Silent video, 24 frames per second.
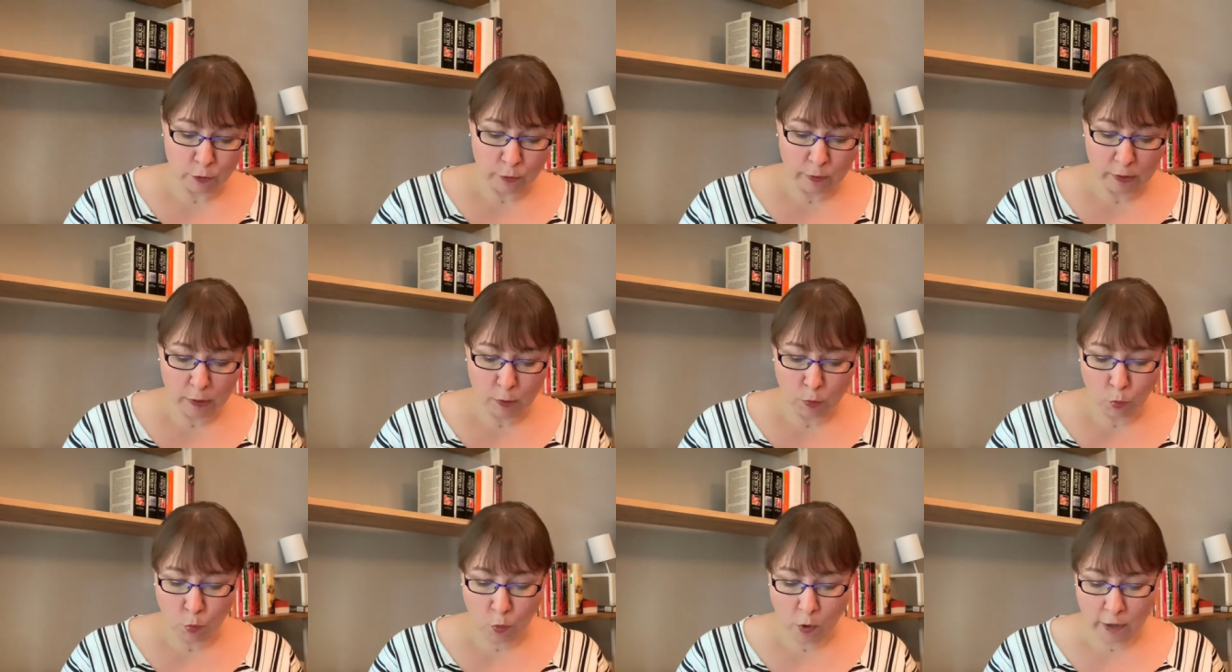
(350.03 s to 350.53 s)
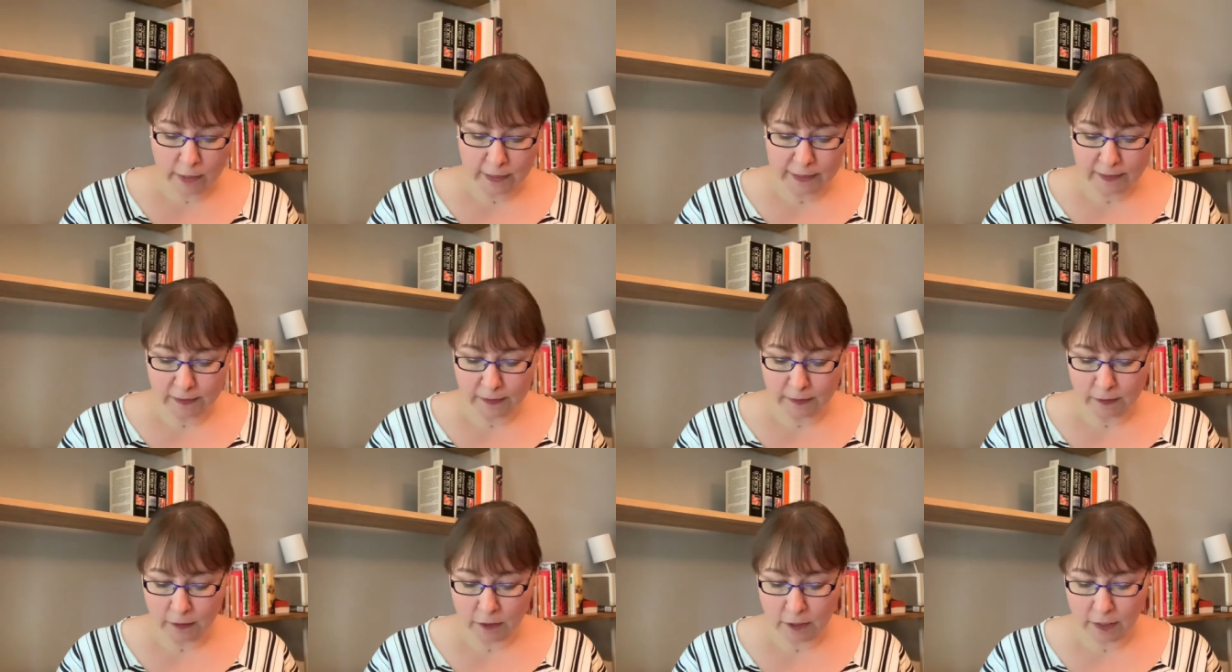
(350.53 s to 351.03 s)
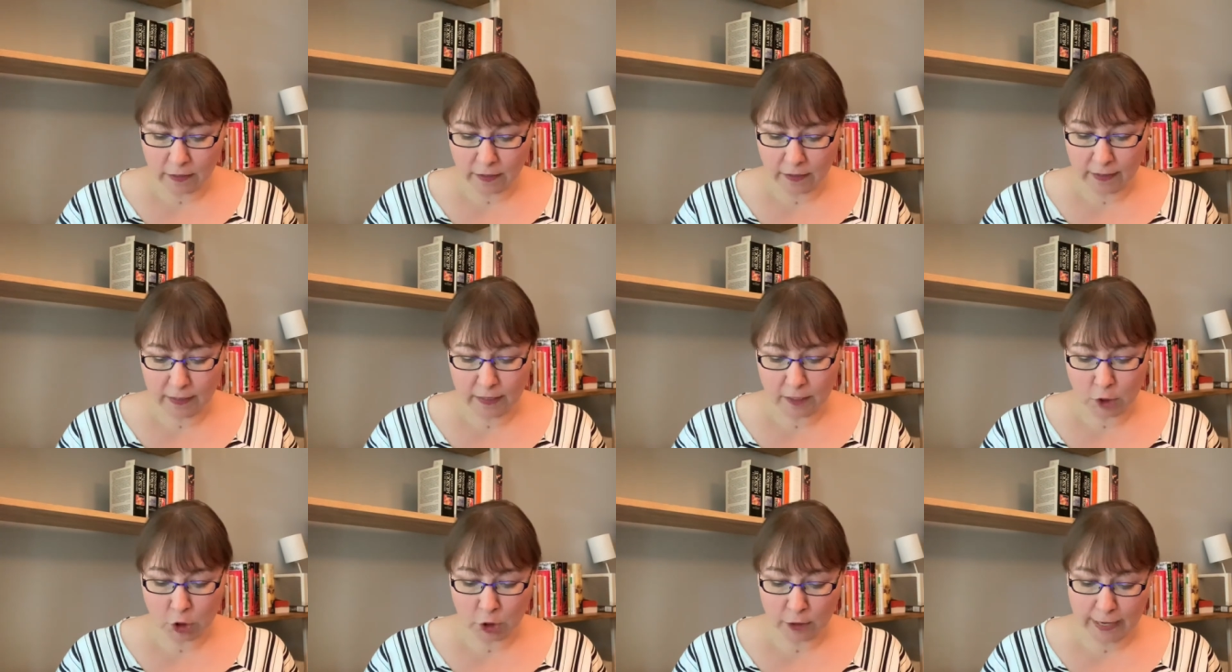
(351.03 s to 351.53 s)
trigger warnings do you
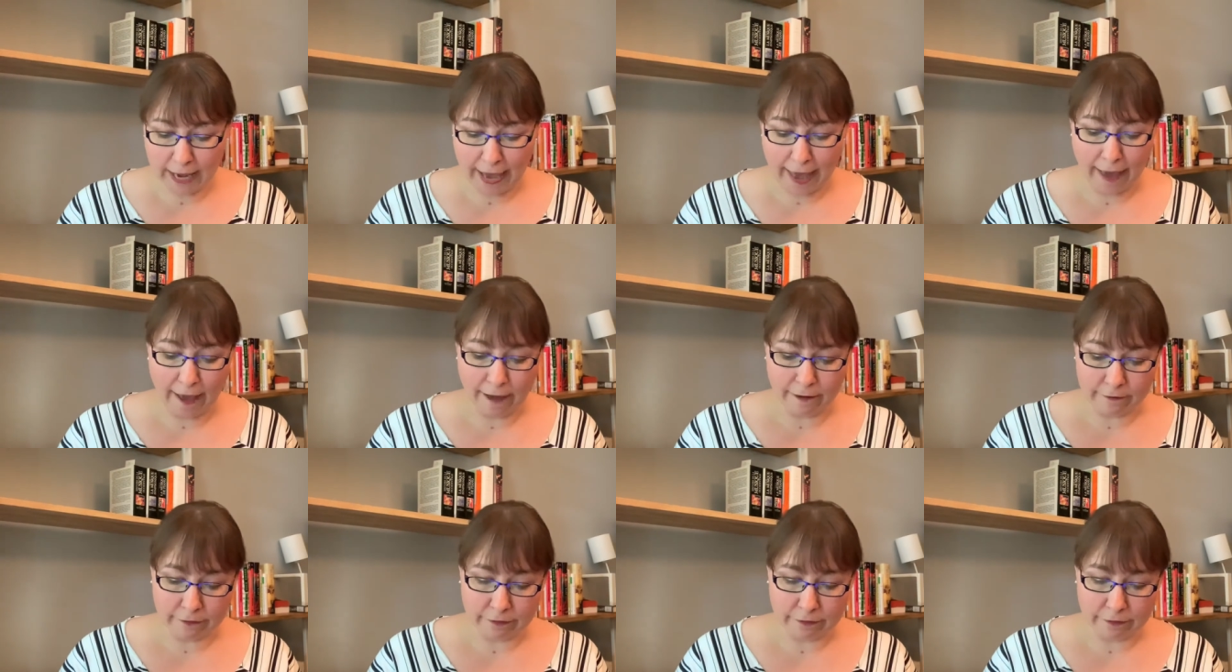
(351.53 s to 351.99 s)
think it should have?